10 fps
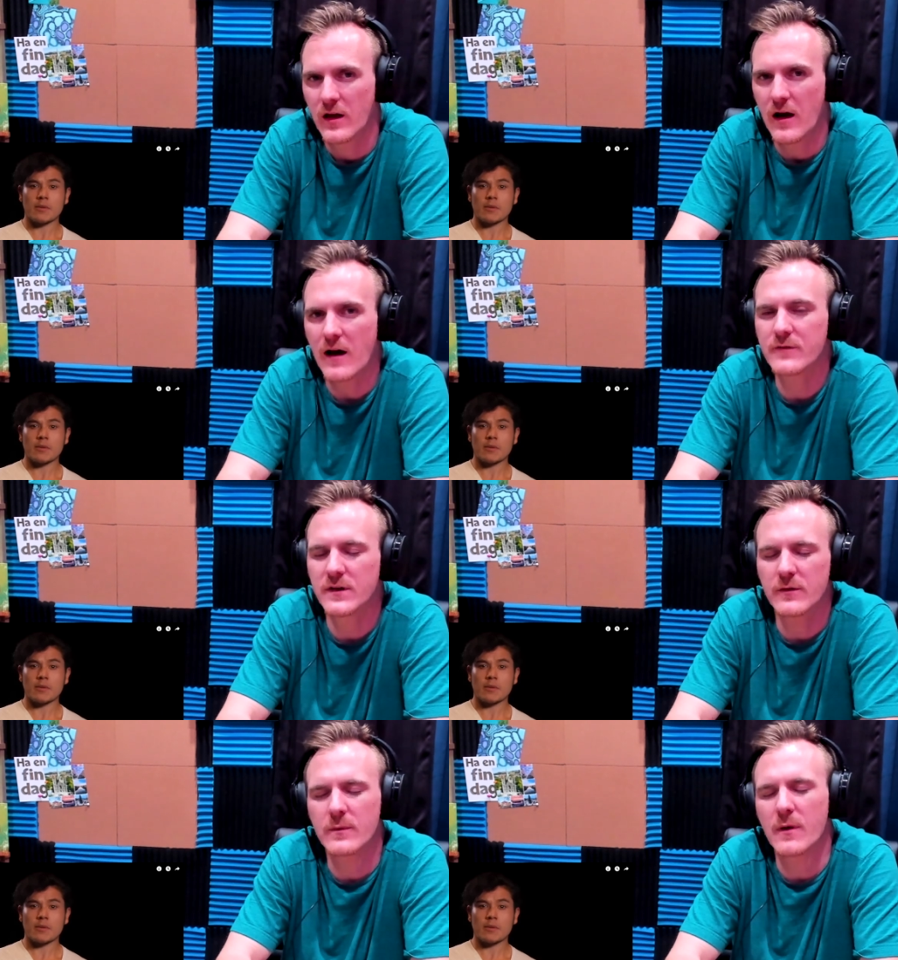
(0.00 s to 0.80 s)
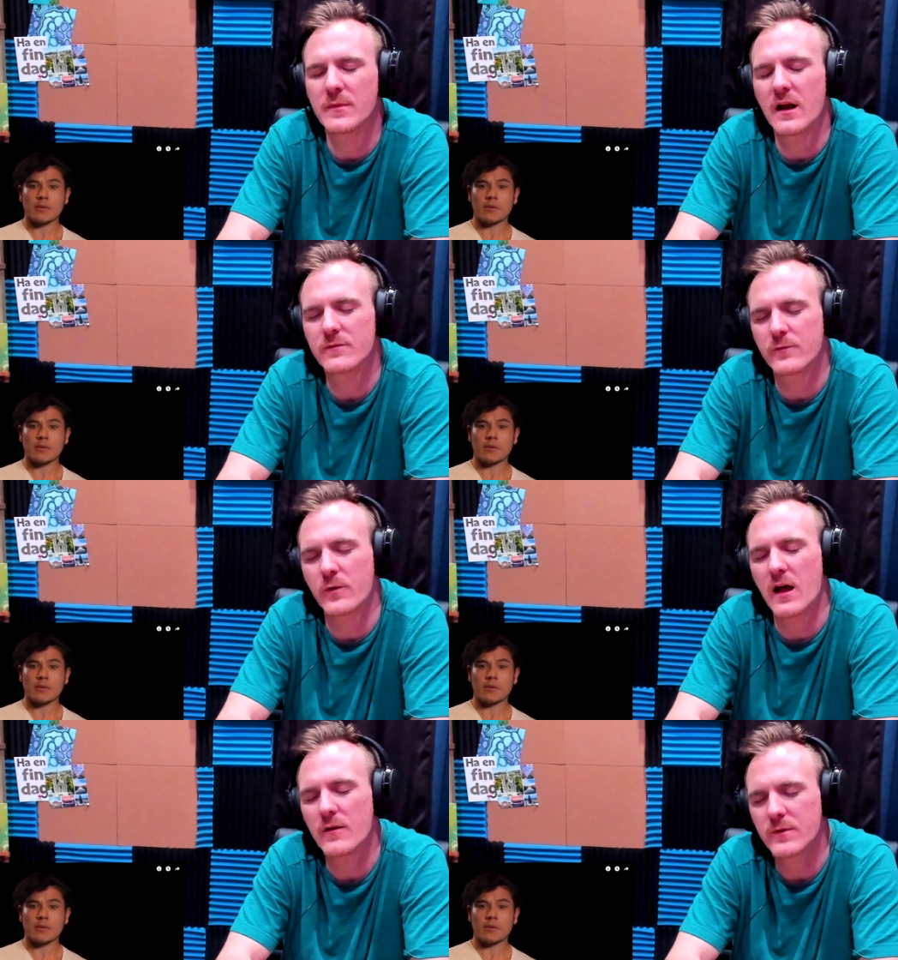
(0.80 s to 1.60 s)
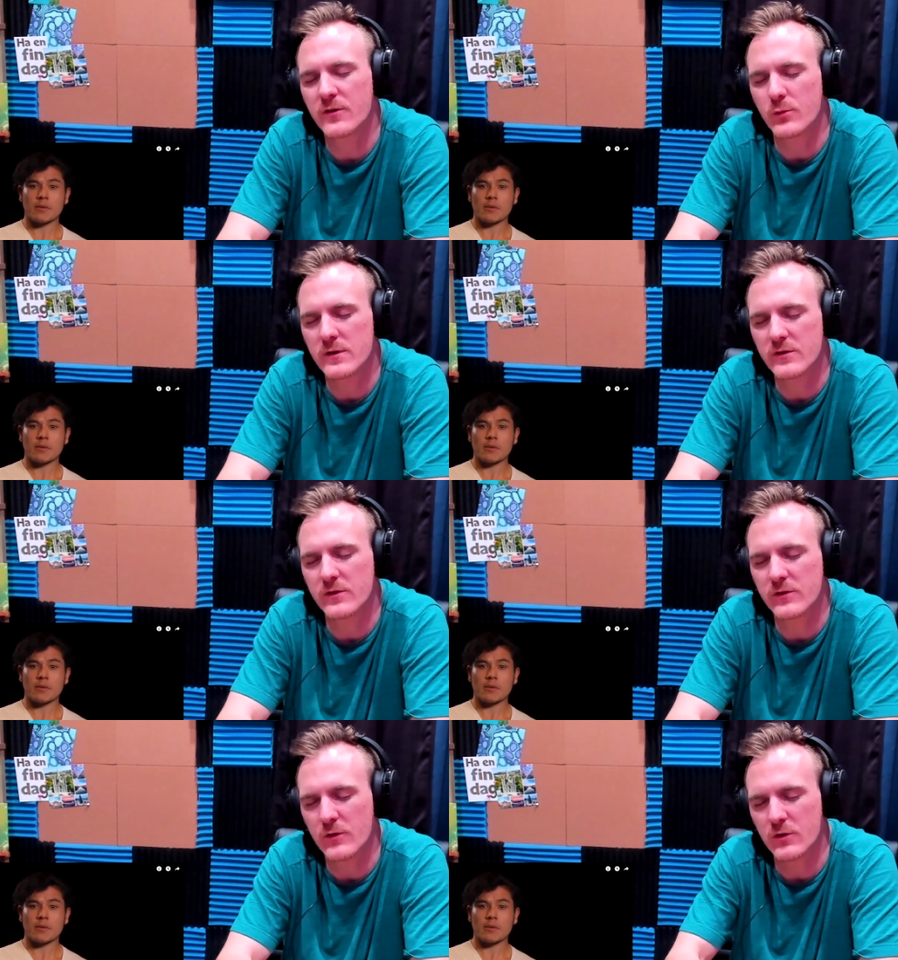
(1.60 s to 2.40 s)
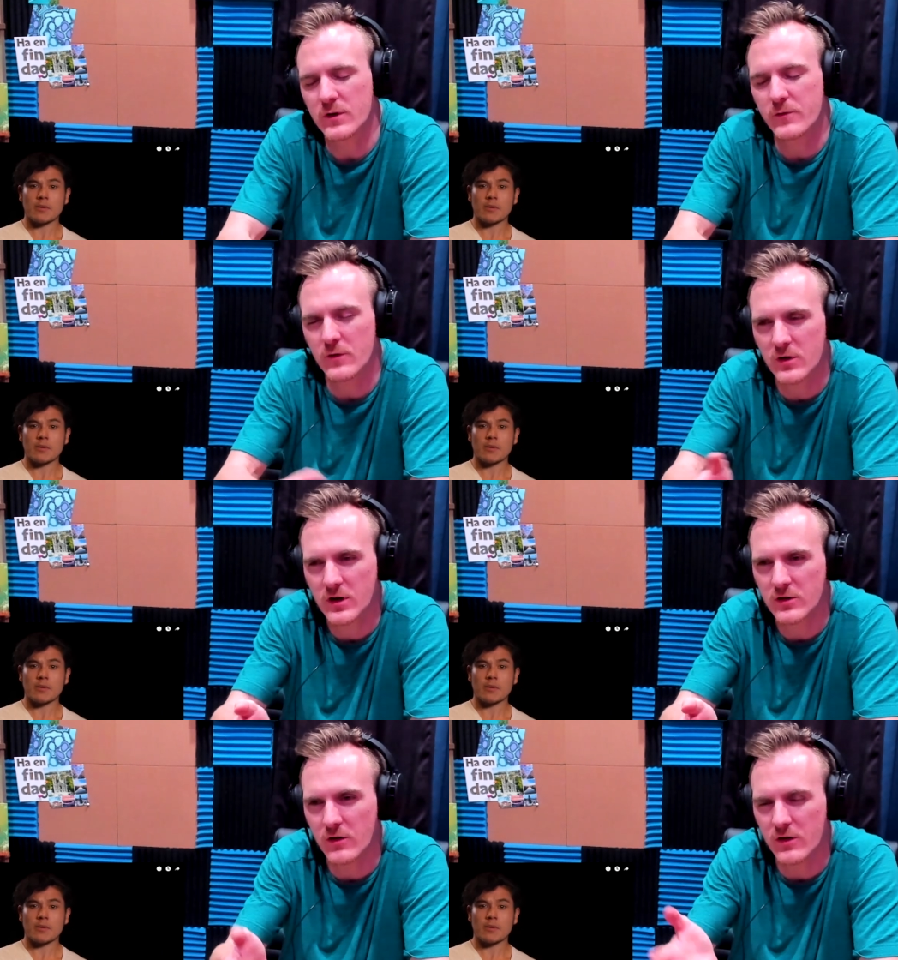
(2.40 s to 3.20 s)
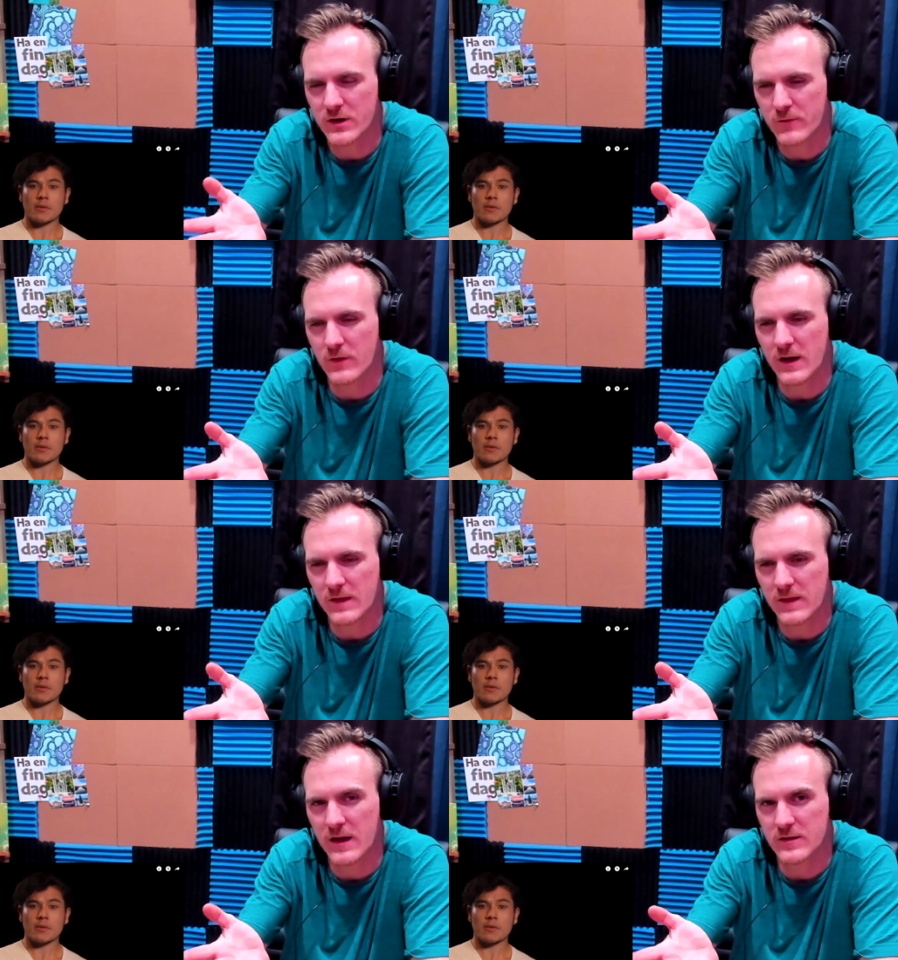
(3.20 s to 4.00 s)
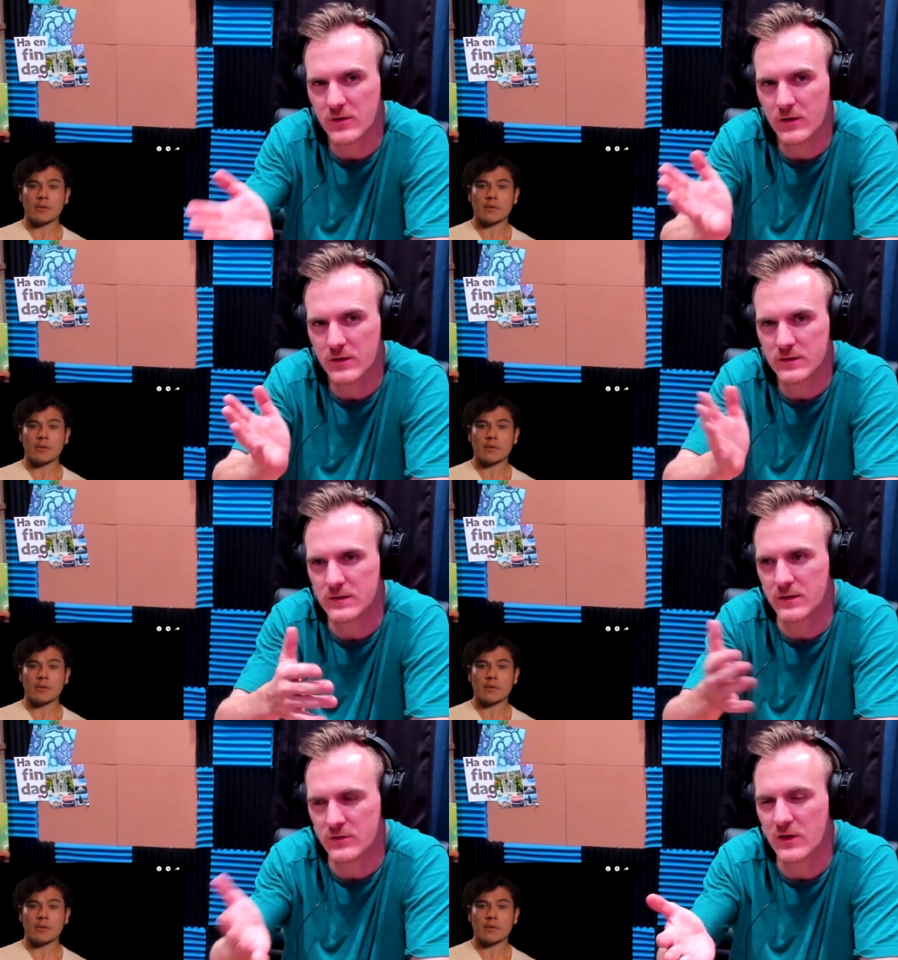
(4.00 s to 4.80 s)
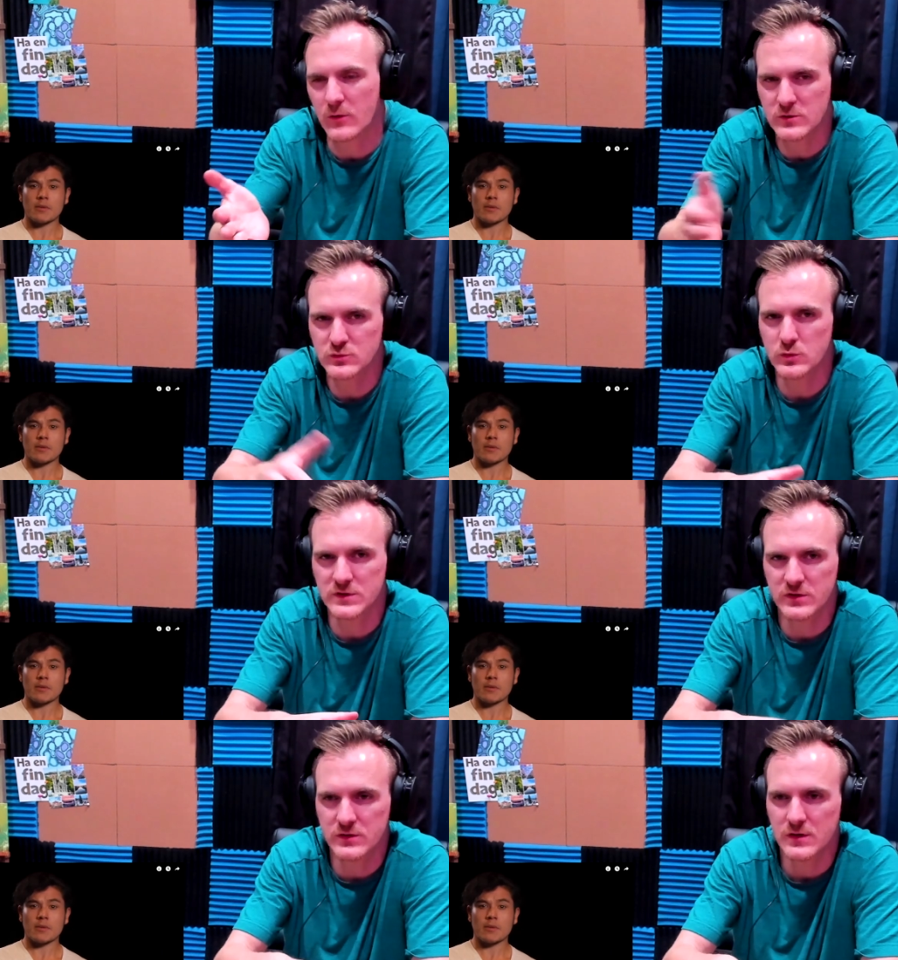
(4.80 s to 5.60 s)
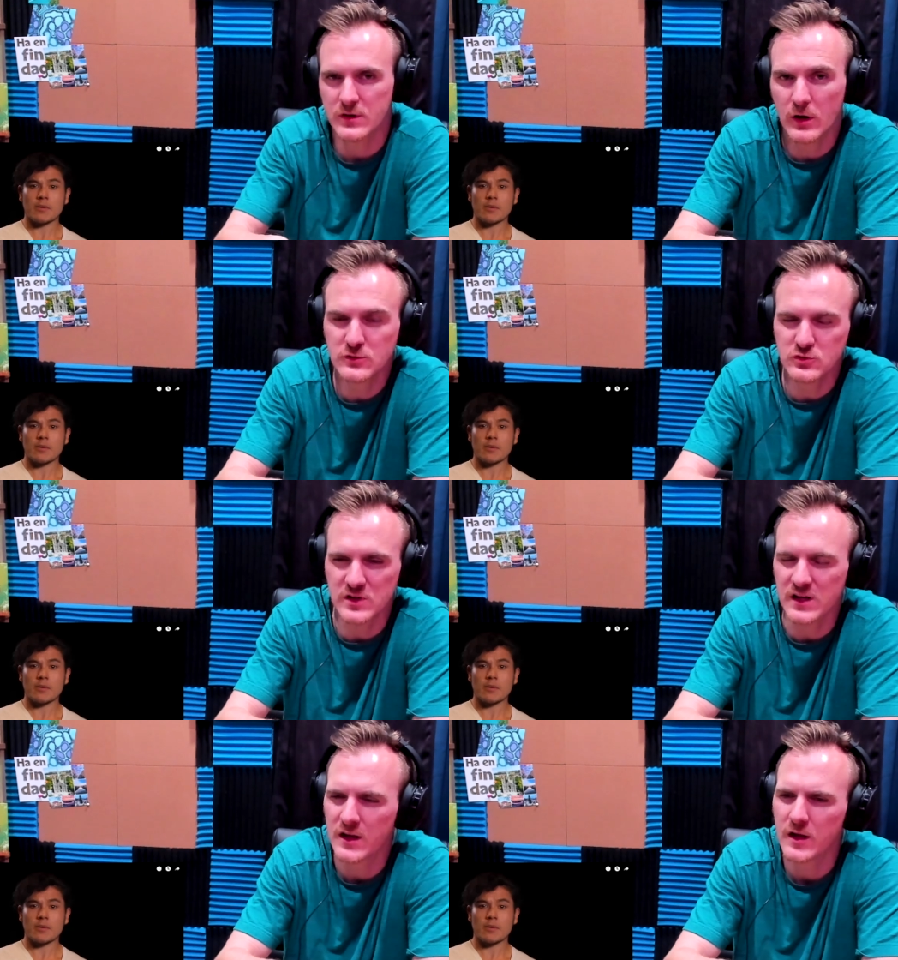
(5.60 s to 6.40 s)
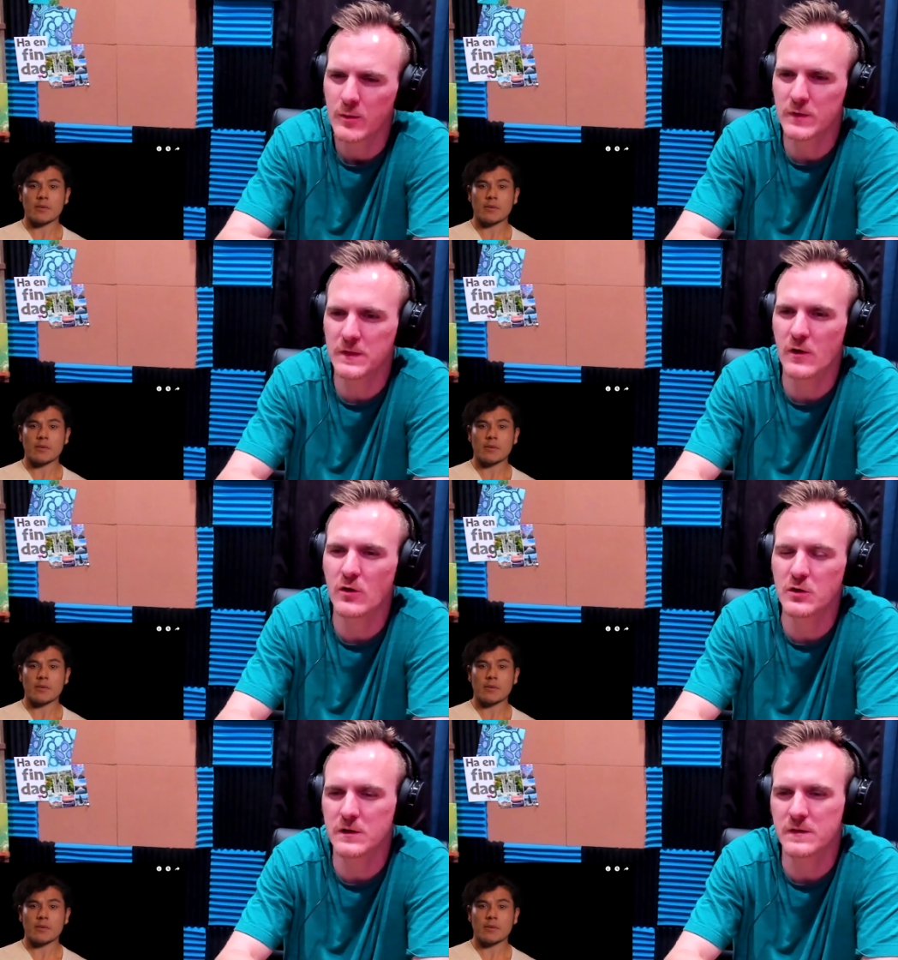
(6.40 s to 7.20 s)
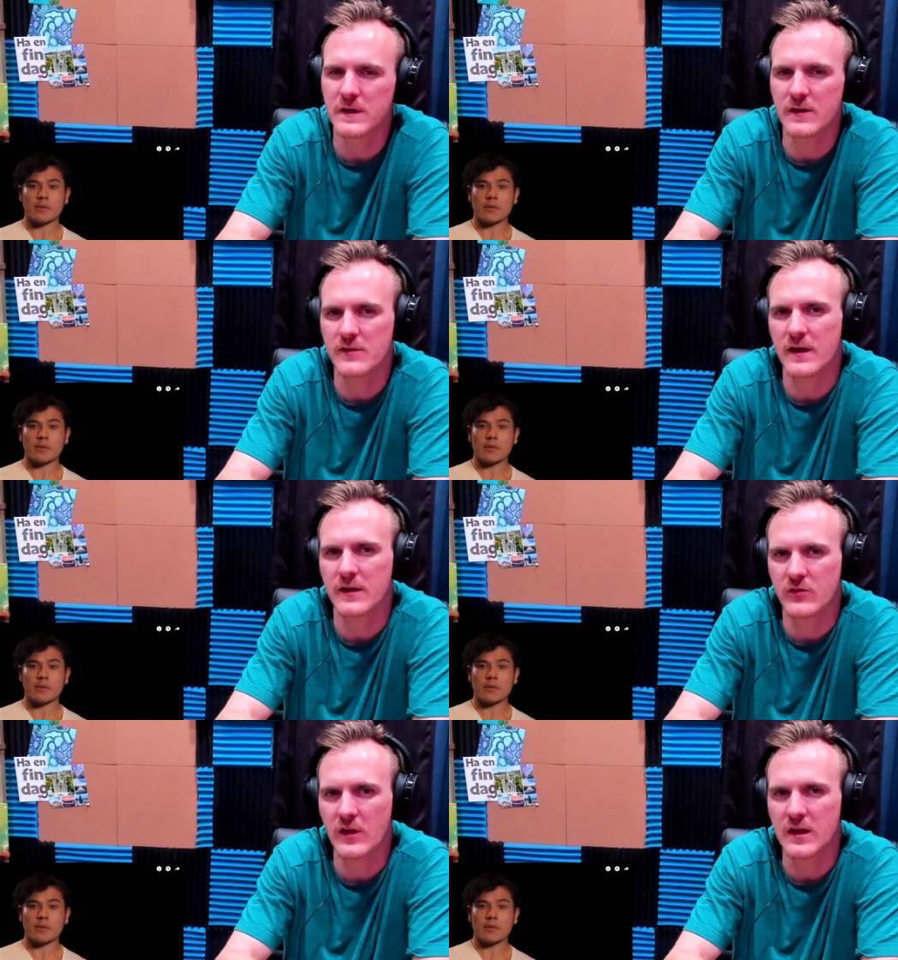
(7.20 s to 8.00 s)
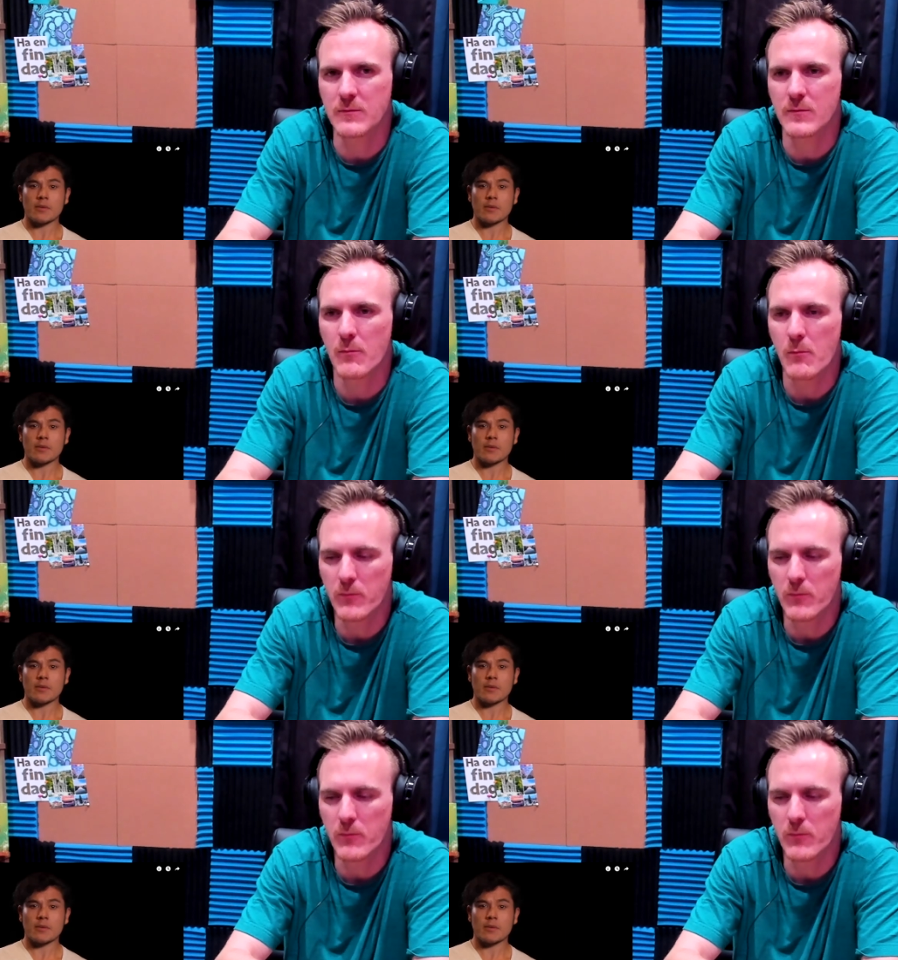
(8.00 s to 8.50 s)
Speaker 1: For obvious reasons, they're different color, different like that, to distinguish which country, but they all look the exact same,